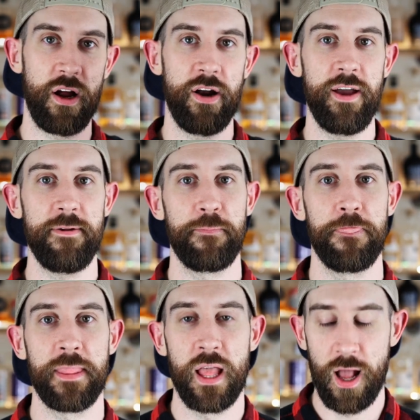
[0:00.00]
All right.
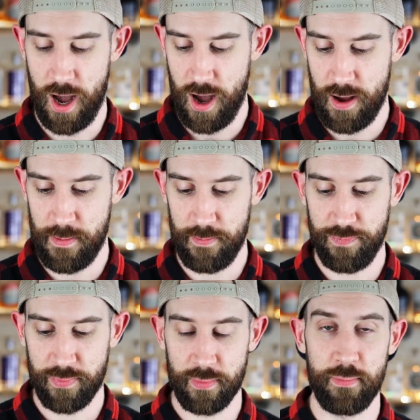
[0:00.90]

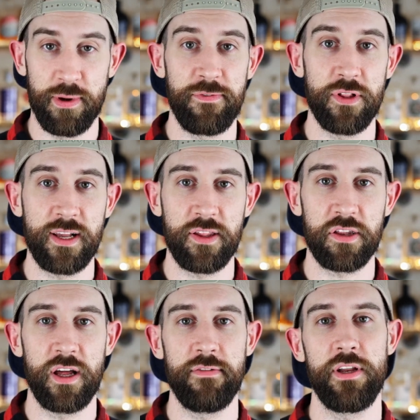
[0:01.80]
But if you like
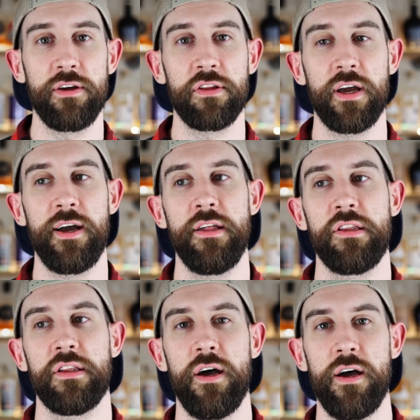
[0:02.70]
these kind of videos,
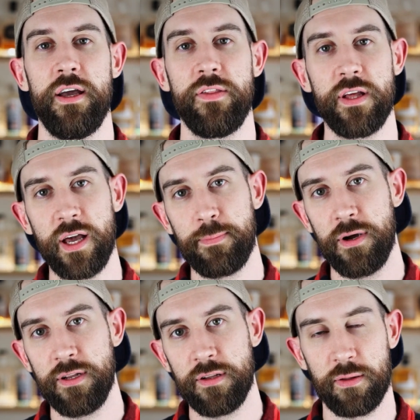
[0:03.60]
guys, hit that like
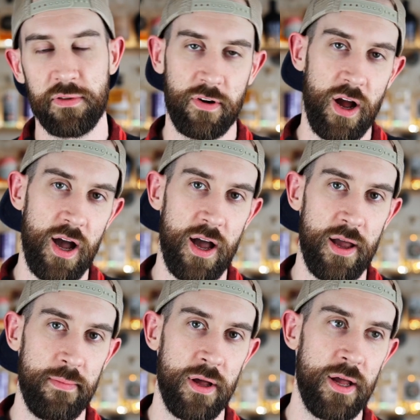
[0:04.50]
button,
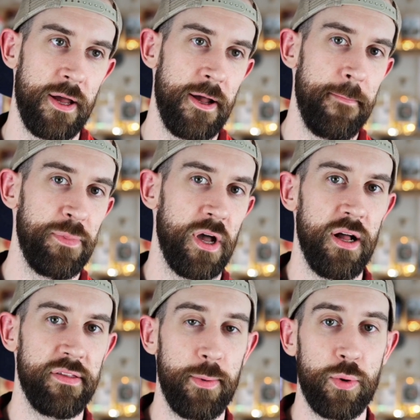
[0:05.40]
subscribe.
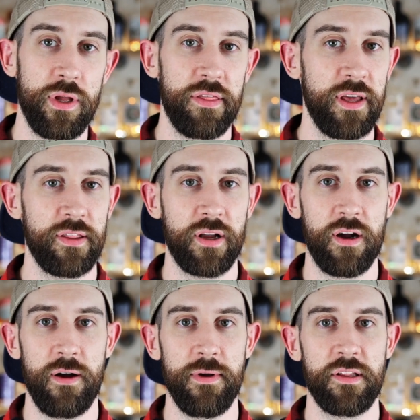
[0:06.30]
Tell me what you think in the
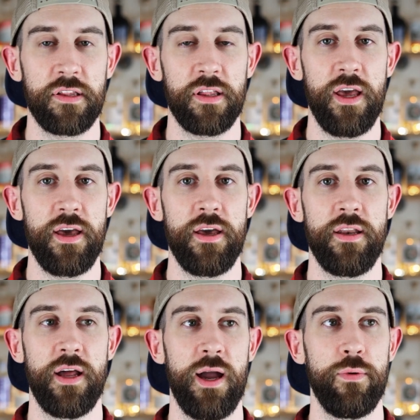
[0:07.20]
comments,
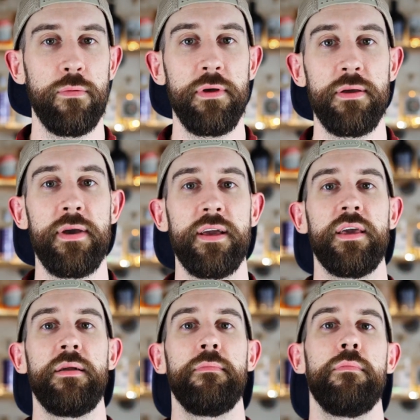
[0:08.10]
and I will be
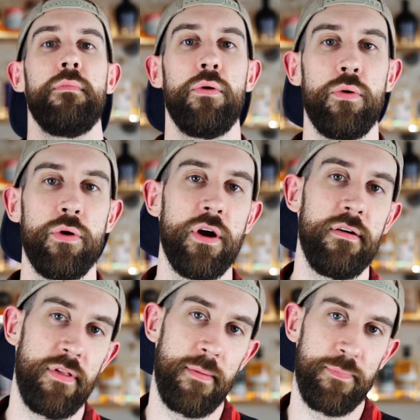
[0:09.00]
making more
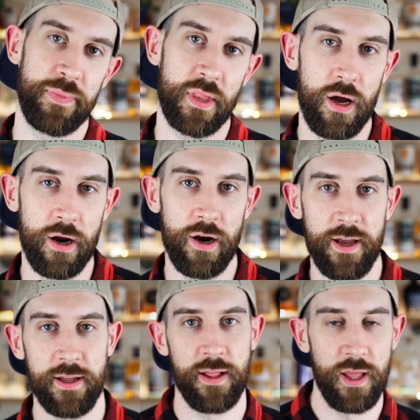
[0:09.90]
of them. All
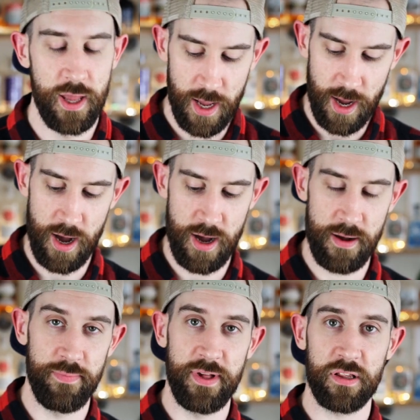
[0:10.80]
right.
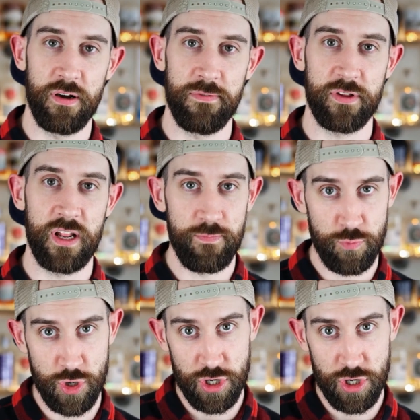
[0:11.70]
That's all for today.